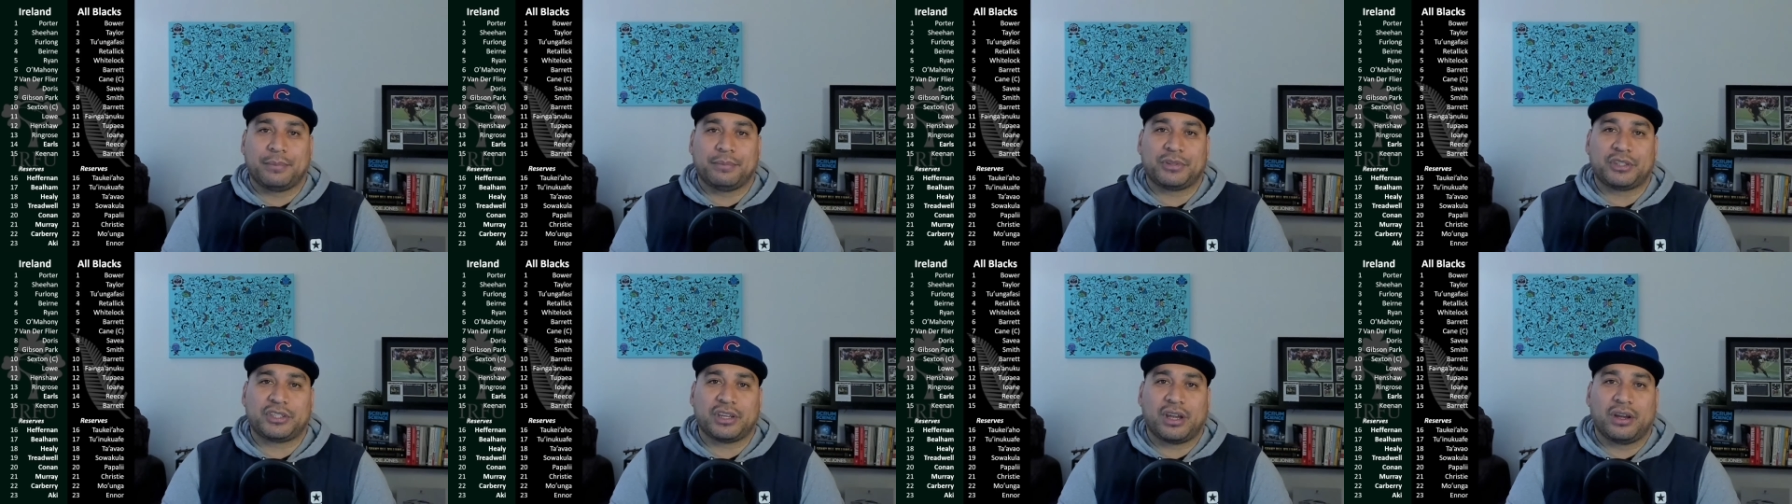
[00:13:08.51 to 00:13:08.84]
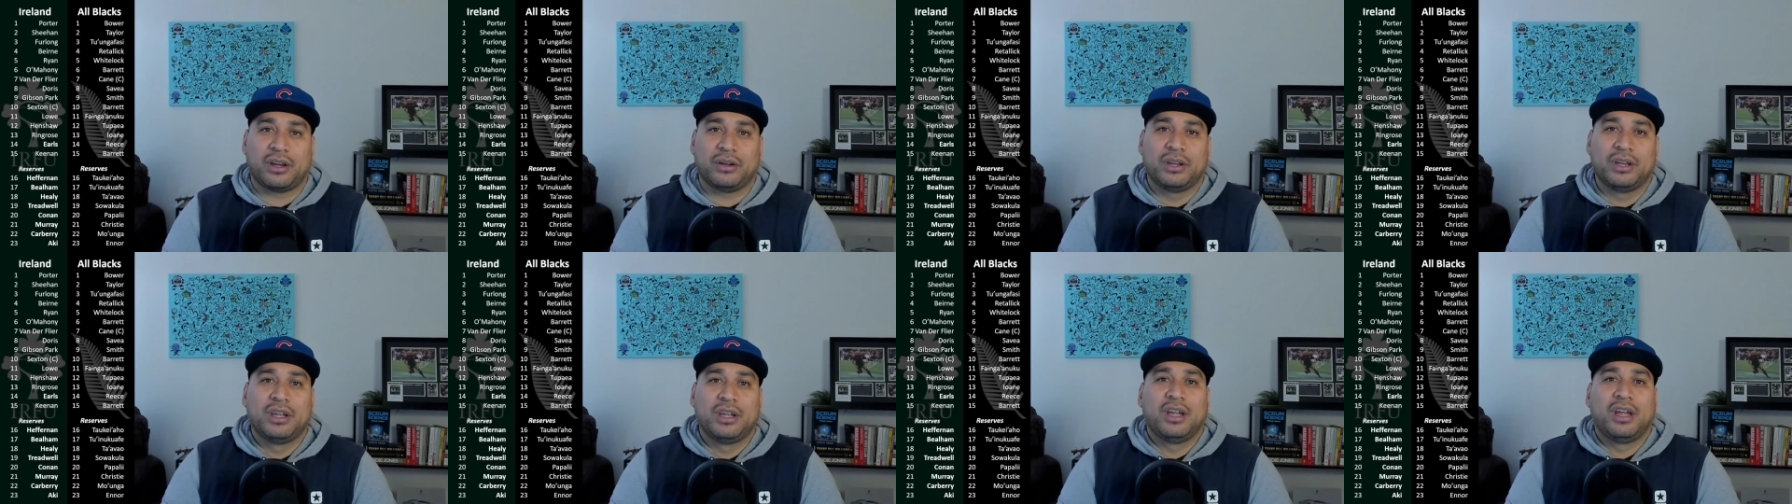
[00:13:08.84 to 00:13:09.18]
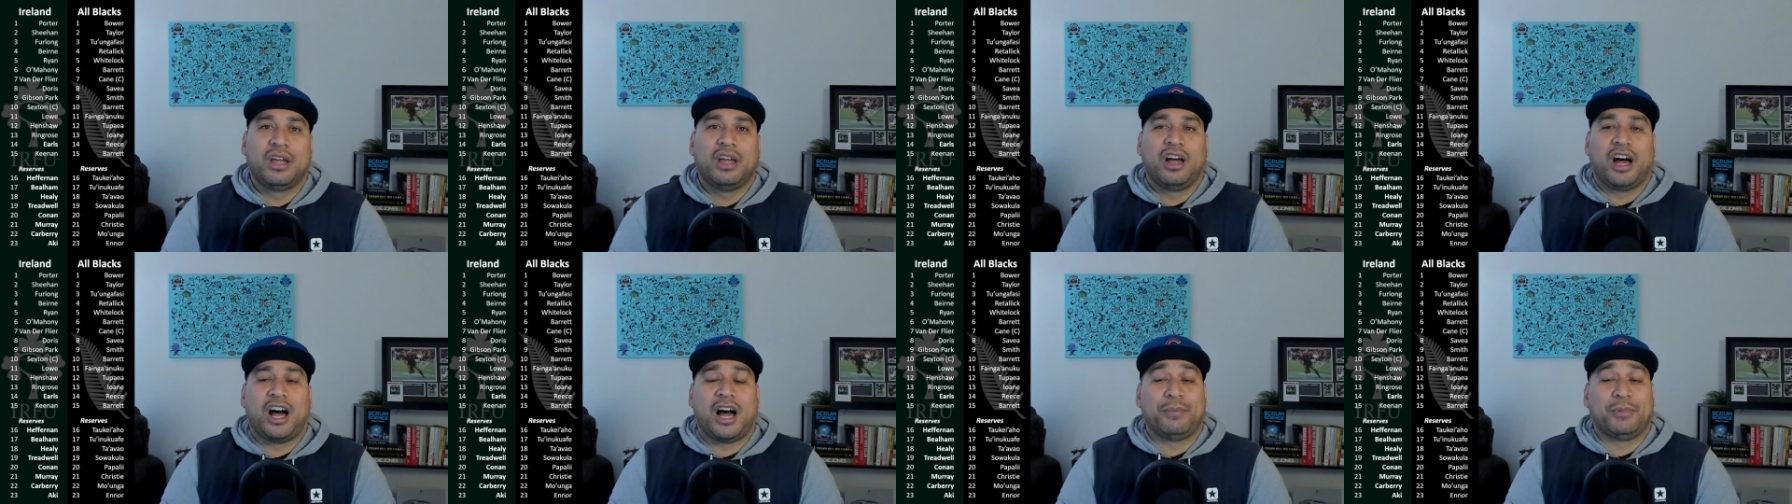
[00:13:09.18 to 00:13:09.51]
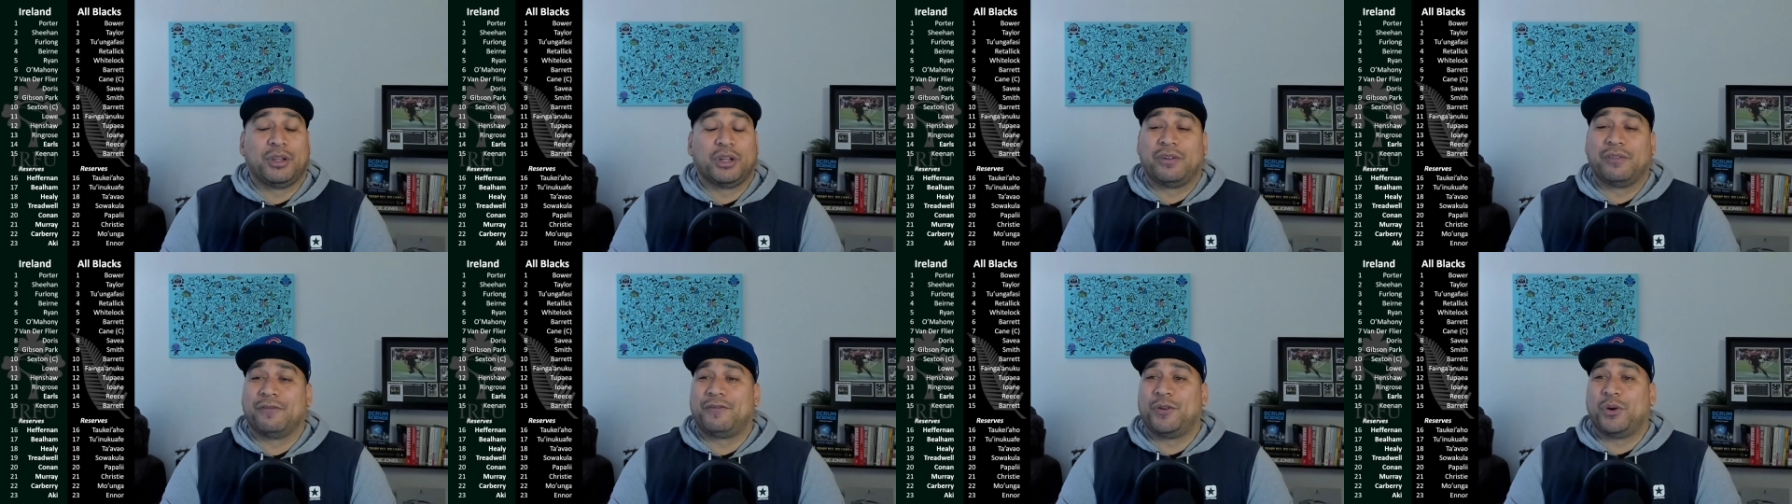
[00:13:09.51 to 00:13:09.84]
So I'm
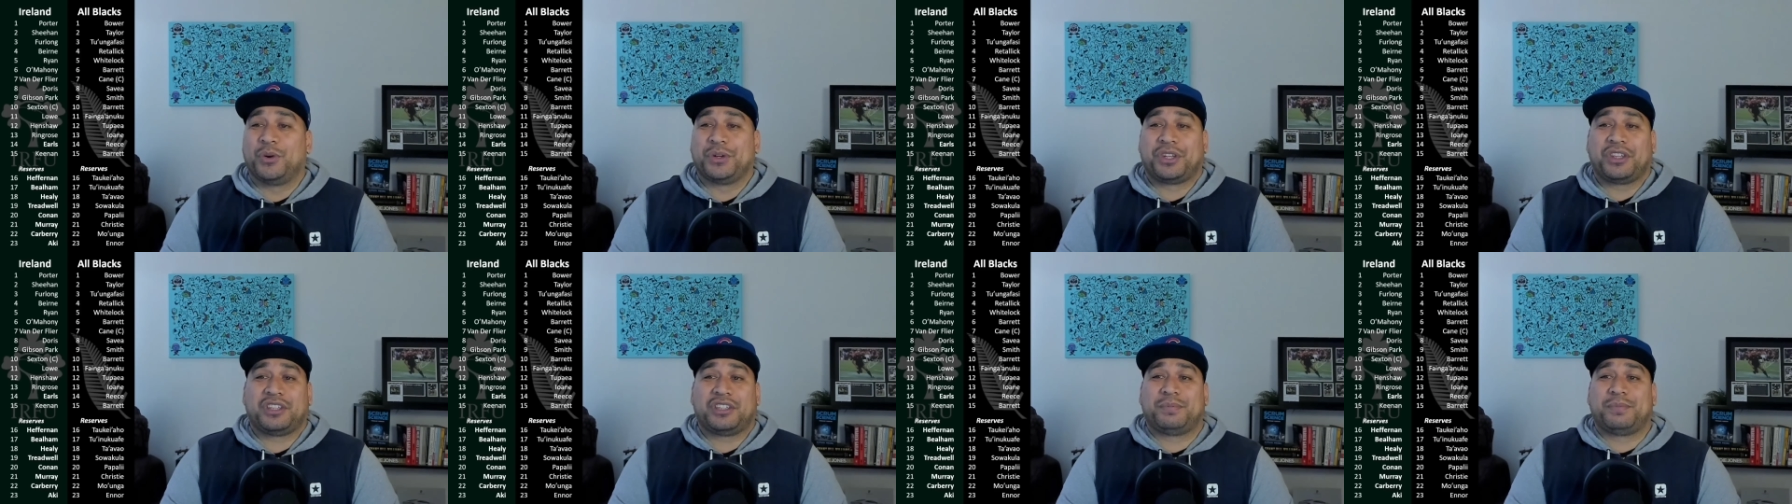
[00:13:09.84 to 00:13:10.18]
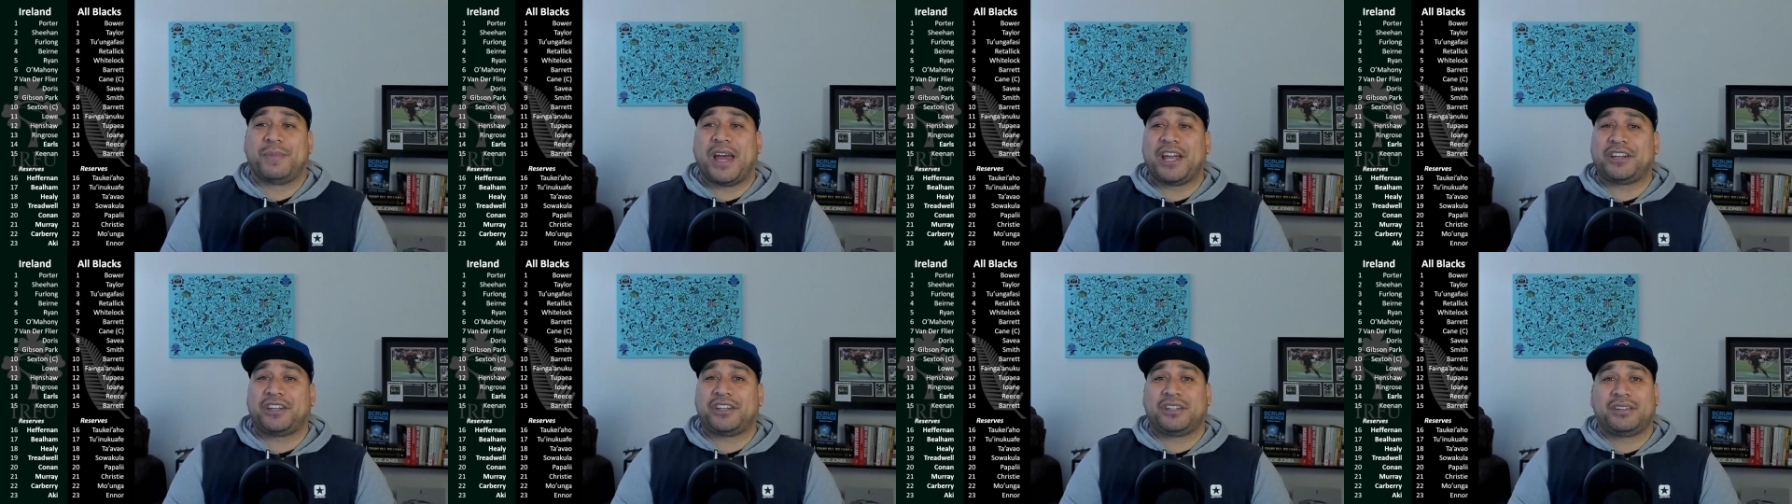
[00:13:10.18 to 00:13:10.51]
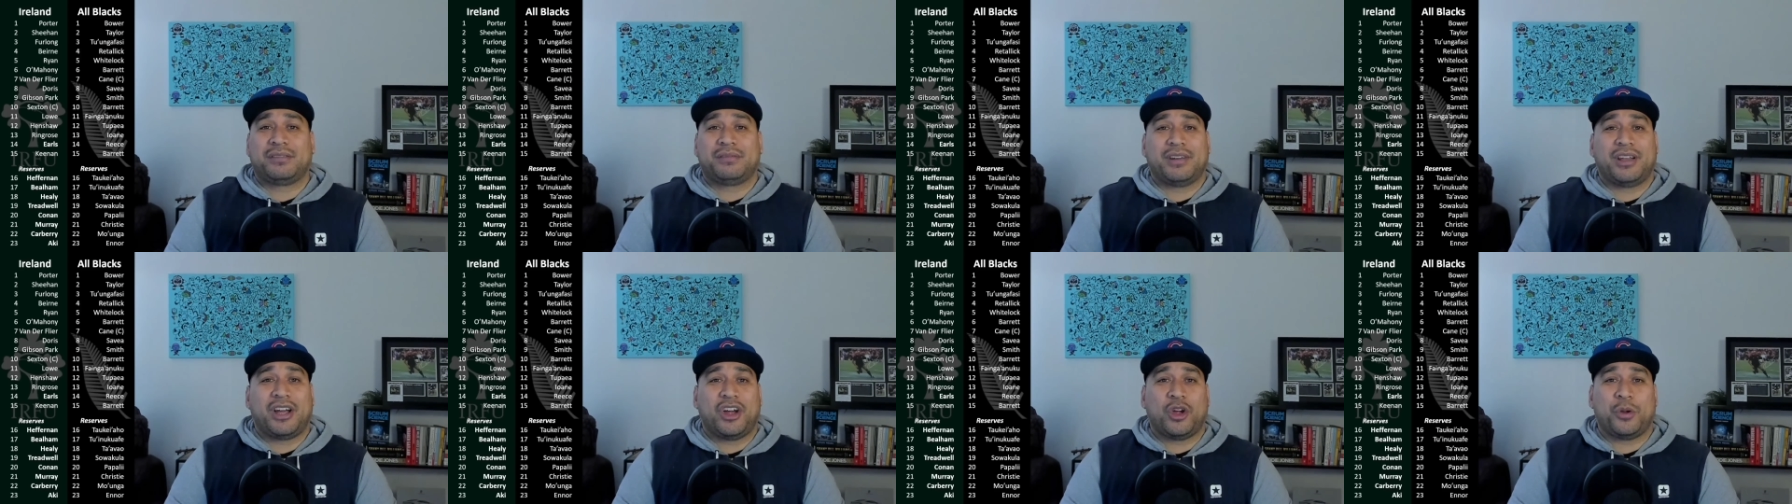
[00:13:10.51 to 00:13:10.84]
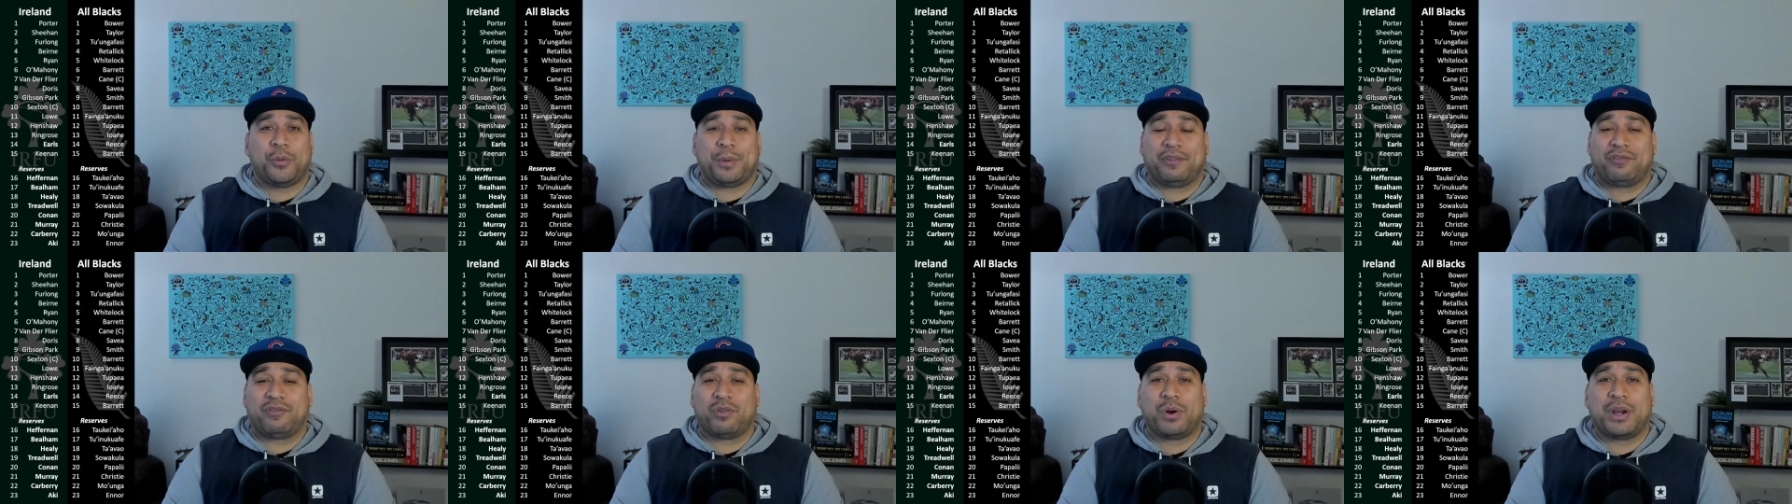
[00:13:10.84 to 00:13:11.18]
looking forward to this match. I hope
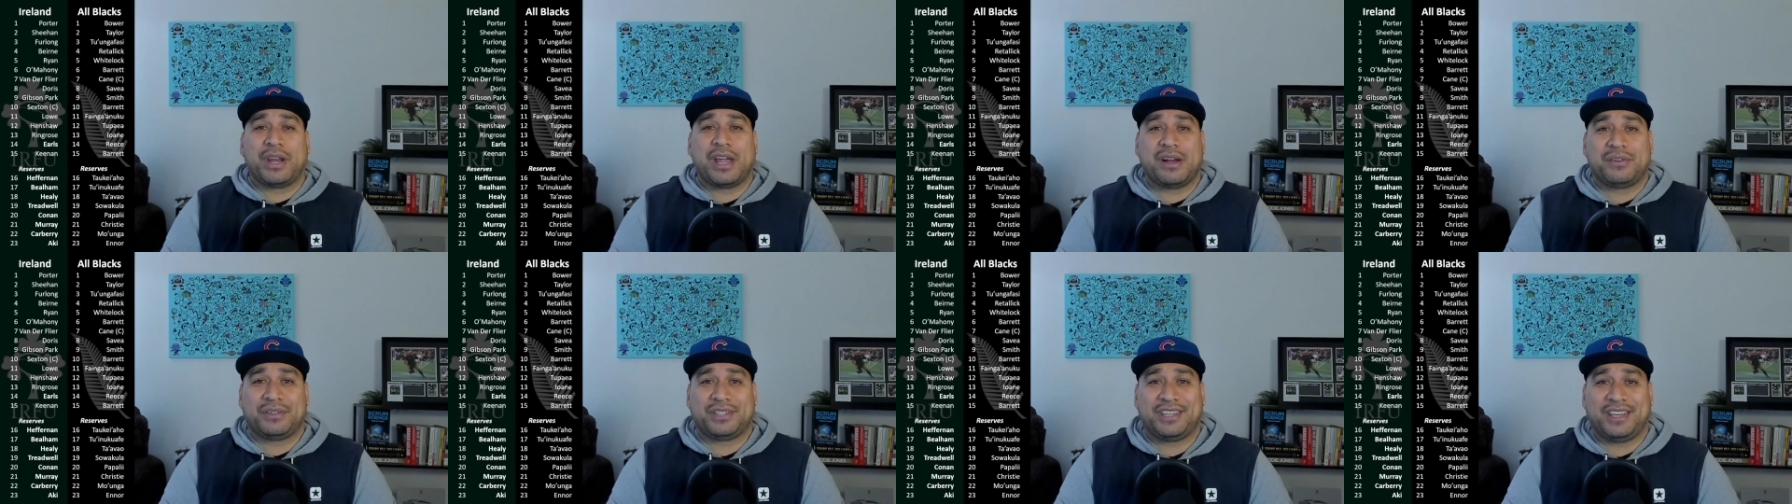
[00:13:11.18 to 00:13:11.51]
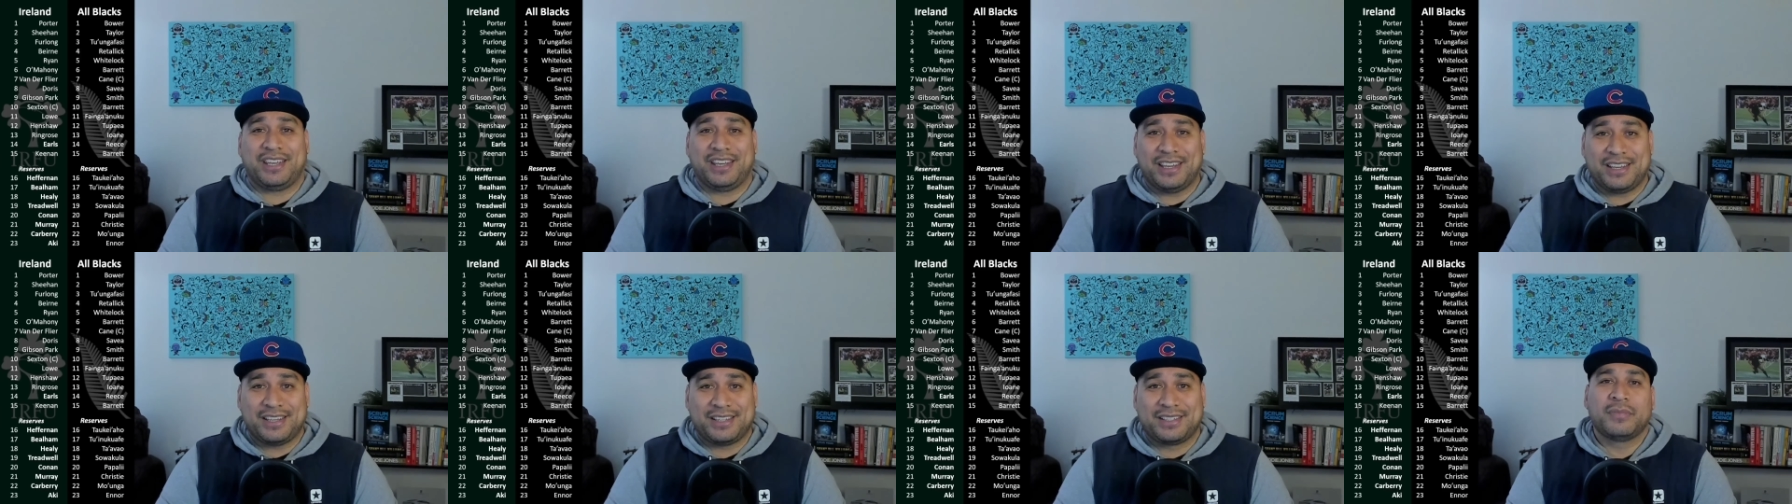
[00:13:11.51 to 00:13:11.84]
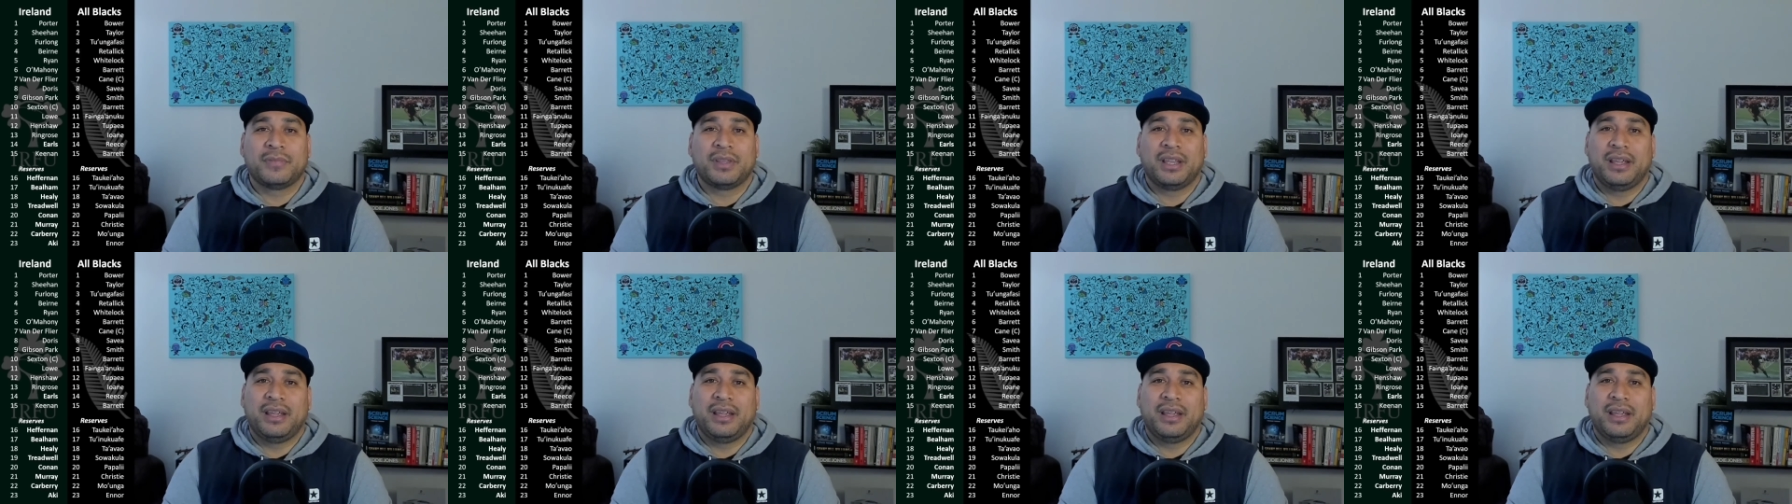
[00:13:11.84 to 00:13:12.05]
everyone else is.